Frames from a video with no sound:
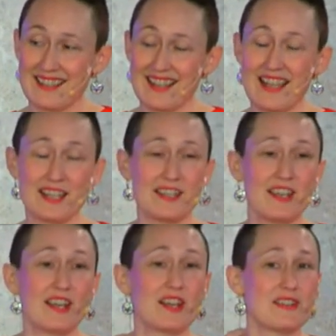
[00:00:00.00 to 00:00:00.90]
and
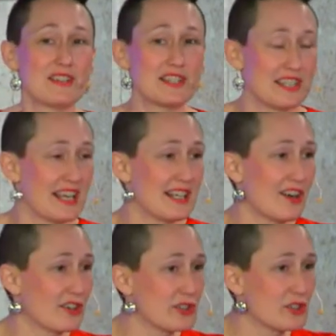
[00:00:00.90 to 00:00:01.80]
state
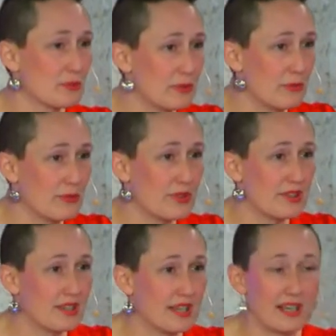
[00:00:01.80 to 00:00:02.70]
our truth
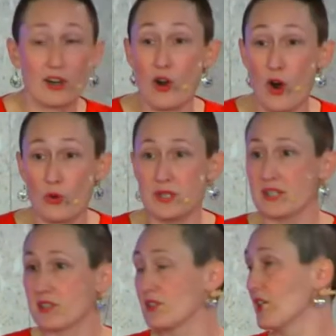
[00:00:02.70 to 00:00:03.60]
and our
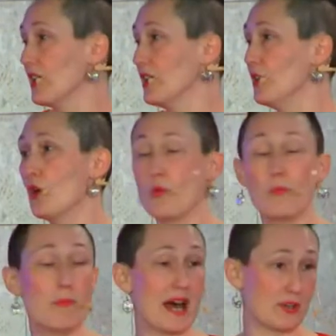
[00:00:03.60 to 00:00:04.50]
wholeness no
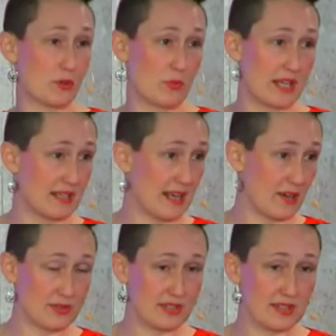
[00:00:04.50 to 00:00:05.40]
matter what
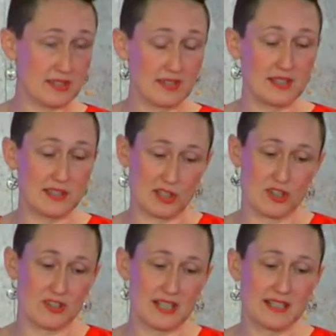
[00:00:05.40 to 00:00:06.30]
else is
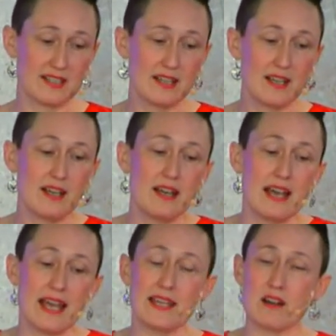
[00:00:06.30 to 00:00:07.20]
occurring?
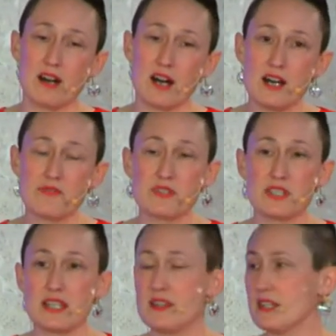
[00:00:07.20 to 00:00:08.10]
And
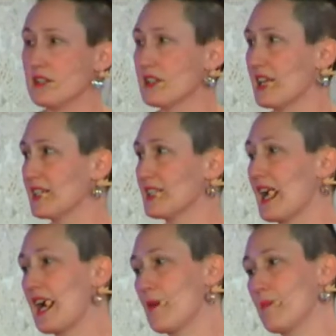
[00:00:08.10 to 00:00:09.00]
often these things
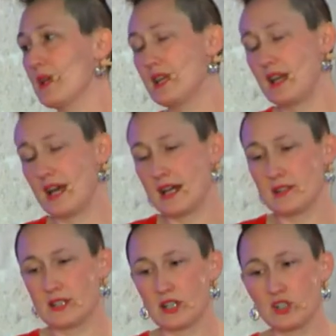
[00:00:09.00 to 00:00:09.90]
happen at
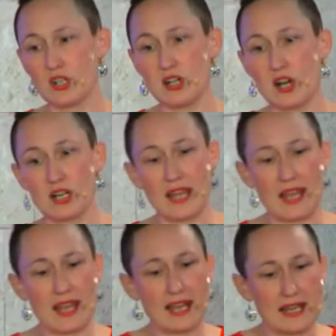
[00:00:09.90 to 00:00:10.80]
such a young
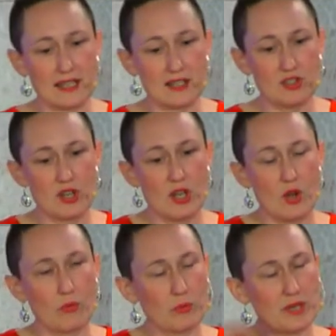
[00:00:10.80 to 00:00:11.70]
age
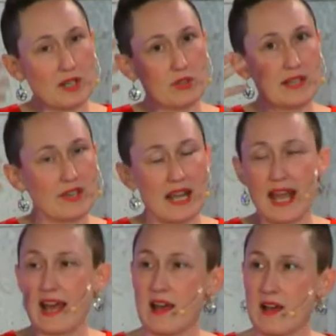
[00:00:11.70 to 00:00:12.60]
where we don't even
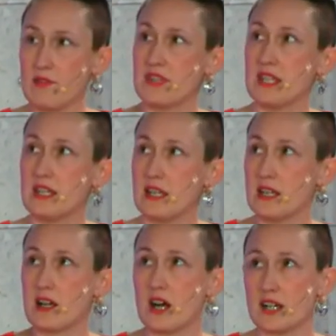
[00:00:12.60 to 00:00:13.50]
have
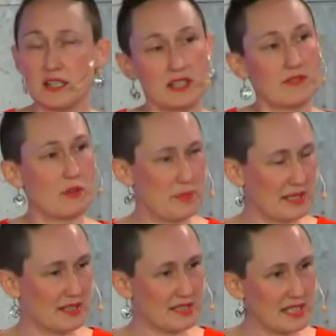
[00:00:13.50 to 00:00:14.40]
the cognitive
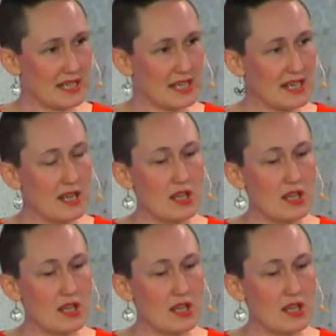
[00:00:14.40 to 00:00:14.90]
ability